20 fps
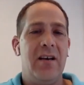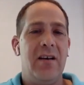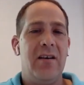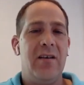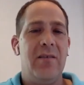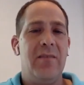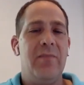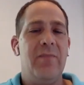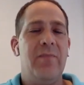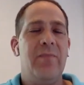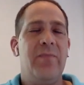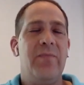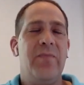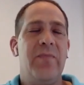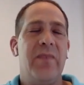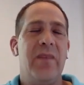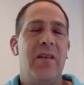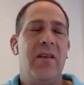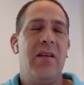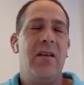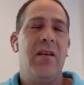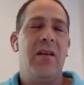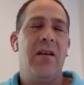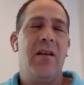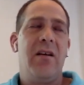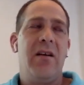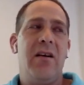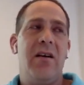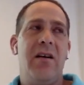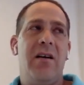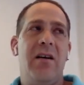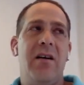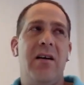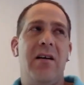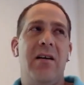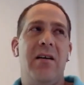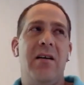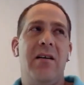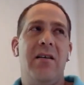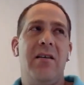um,
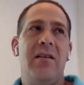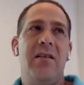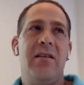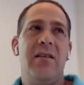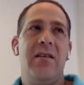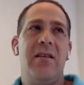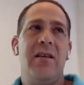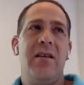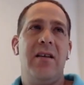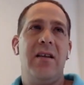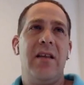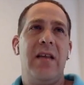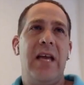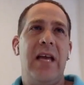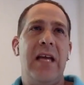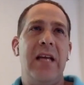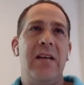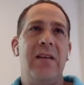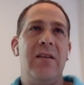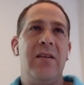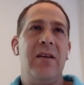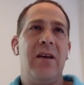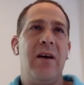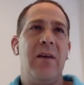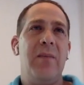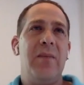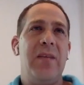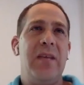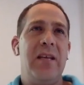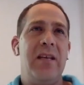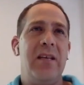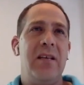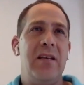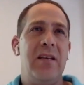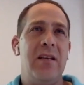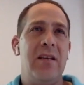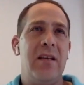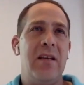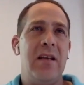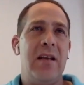uh, and
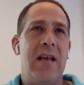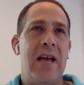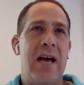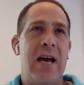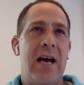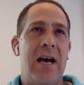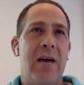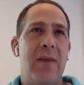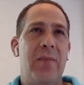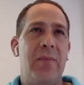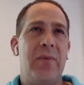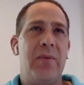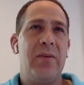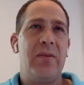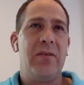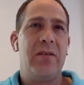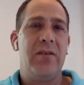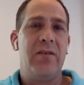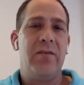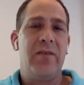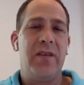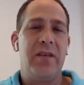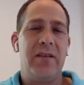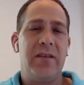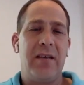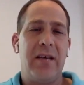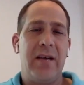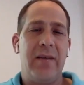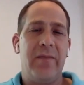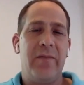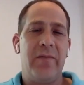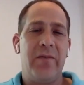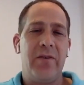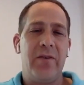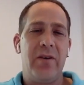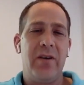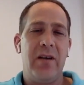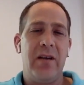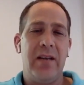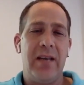updated an app in real time
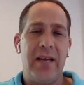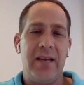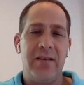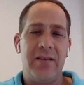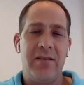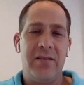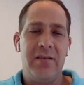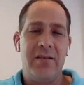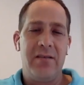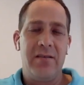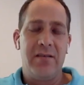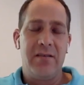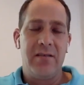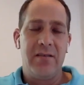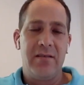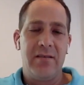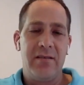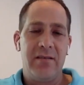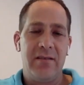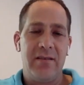for elections.